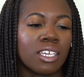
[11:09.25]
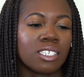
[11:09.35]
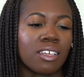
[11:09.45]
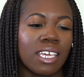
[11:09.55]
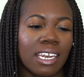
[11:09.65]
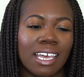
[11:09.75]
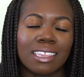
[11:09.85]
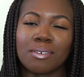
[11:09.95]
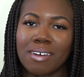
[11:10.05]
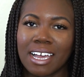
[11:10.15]
So then
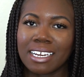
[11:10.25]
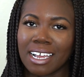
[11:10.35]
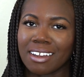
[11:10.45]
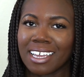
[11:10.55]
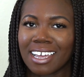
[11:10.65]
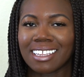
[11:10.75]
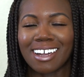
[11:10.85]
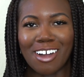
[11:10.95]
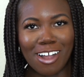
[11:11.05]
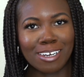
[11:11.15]
at the wind down, they got
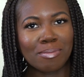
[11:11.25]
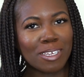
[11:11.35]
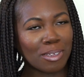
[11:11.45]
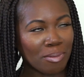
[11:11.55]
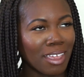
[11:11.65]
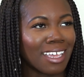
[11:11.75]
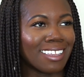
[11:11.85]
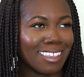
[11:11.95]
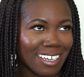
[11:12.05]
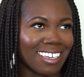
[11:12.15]
that Cardi B
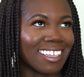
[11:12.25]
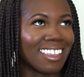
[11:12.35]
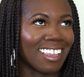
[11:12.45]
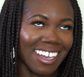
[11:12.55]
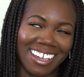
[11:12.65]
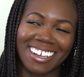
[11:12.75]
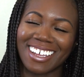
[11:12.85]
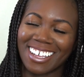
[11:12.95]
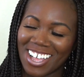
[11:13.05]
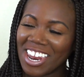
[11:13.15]
looking like a
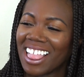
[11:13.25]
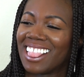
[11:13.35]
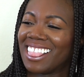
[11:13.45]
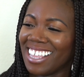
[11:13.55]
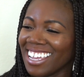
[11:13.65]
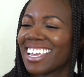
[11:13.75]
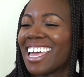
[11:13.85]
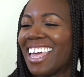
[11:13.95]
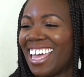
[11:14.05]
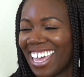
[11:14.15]
collar lick.
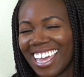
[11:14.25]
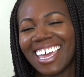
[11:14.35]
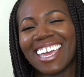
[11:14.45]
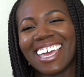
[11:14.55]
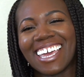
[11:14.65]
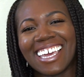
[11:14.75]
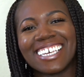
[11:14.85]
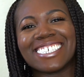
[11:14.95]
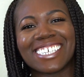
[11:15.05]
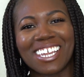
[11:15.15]

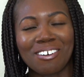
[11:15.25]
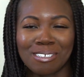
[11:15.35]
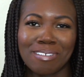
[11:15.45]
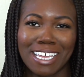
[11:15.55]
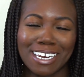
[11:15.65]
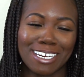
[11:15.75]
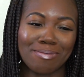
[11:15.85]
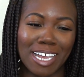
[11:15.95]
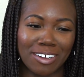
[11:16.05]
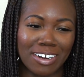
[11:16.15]
Hey, so that was playing in the
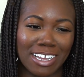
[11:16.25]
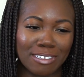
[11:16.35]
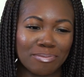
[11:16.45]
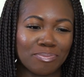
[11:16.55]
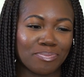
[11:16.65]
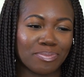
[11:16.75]
background.